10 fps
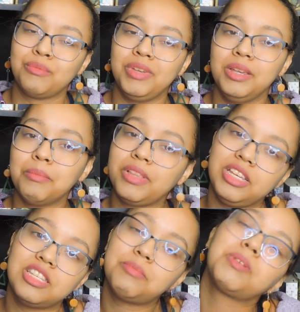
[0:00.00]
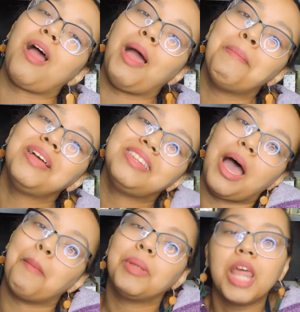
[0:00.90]
me, please subscribe
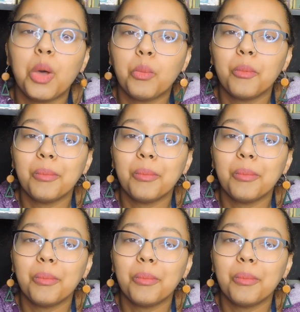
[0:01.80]
down below.